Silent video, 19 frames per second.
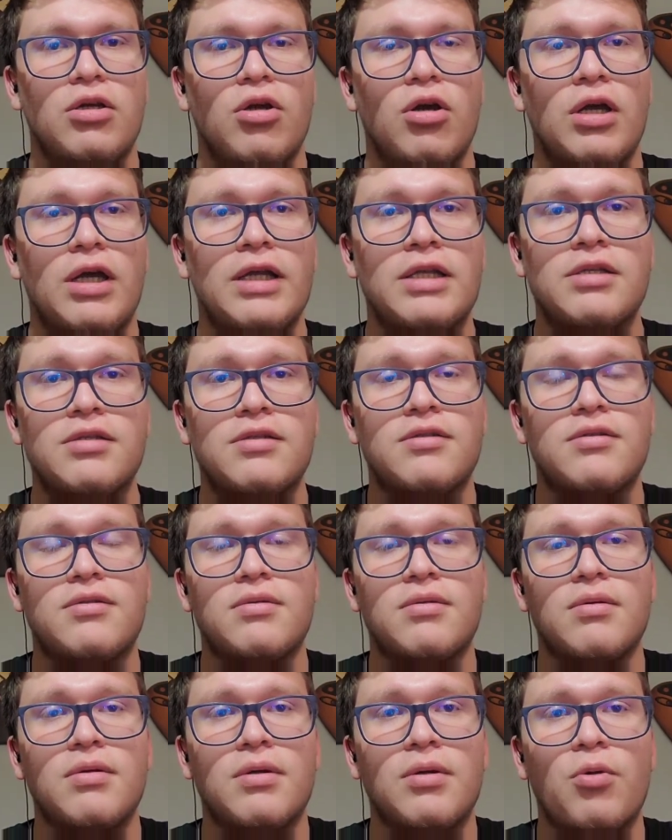It's
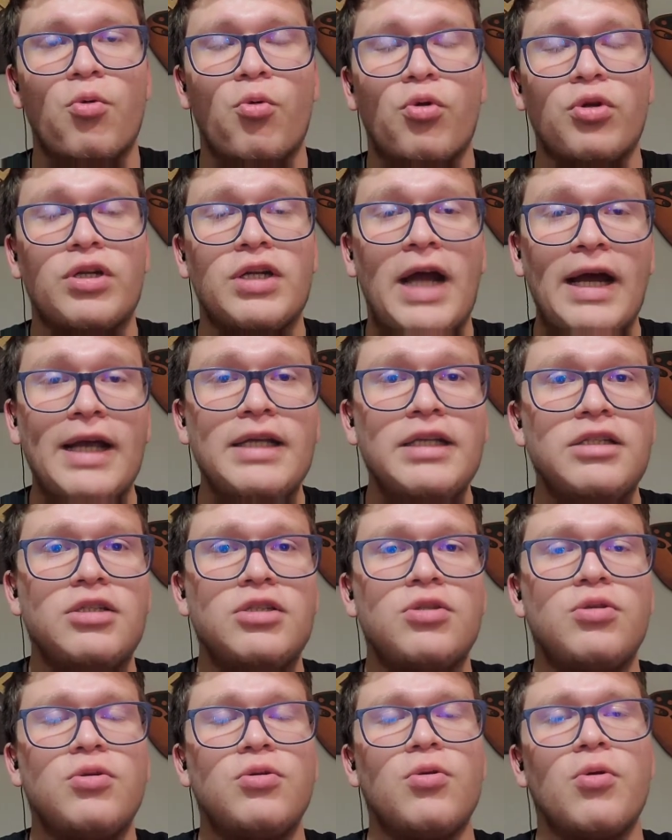nice
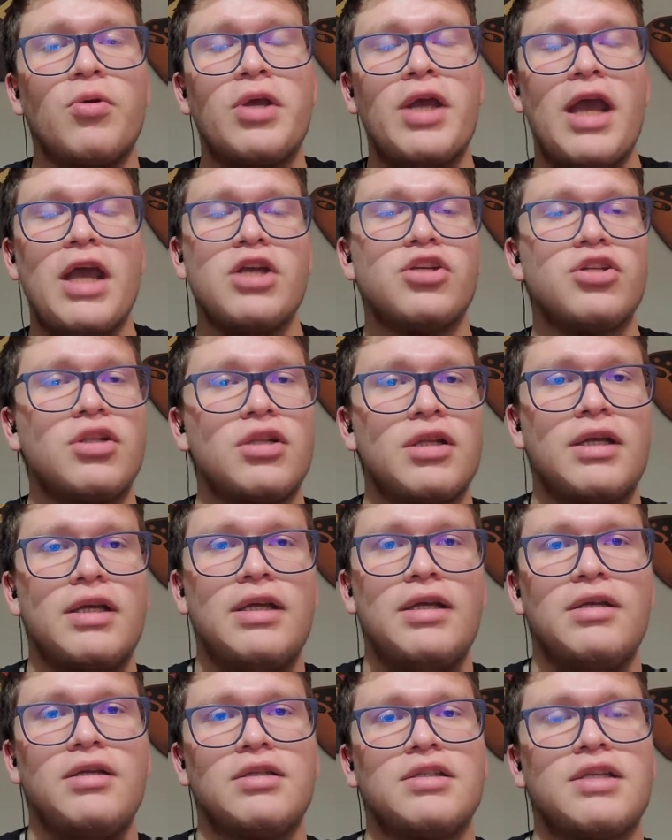to
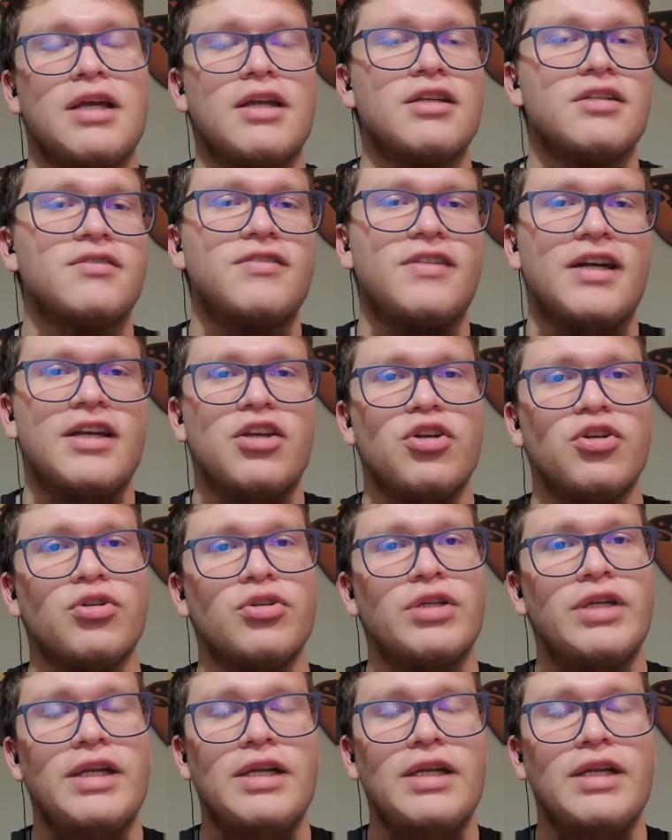occasionally satisfy your